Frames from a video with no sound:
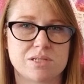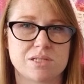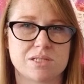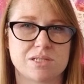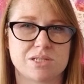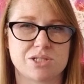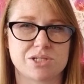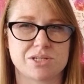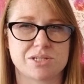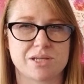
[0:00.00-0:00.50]

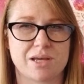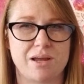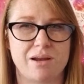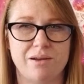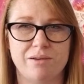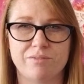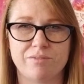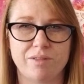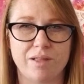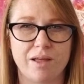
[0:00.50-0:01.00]
is just kind
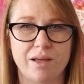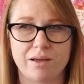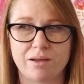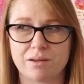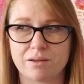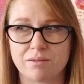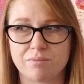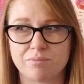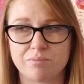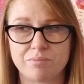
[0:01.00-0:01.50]
of like
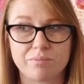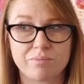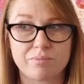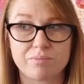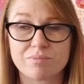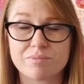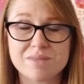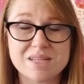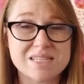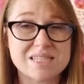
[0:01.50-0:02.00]

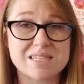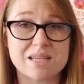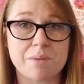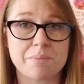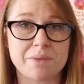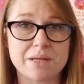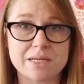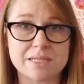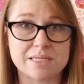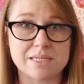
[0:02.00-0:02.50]

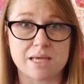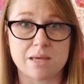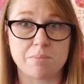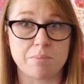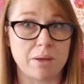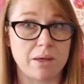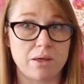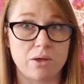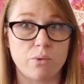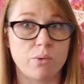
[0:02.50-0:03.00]
something's
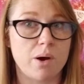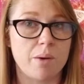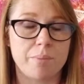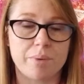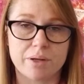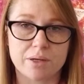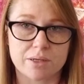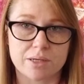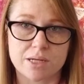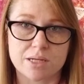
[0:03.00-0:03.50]
keeping you up
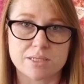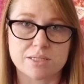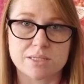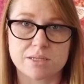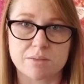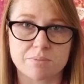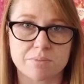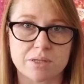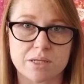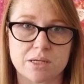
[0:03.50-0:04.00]
at night.
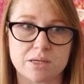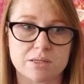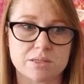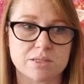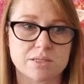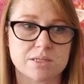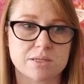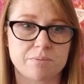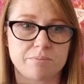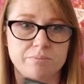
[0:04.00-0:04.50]

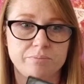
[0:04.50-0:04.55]
Something's,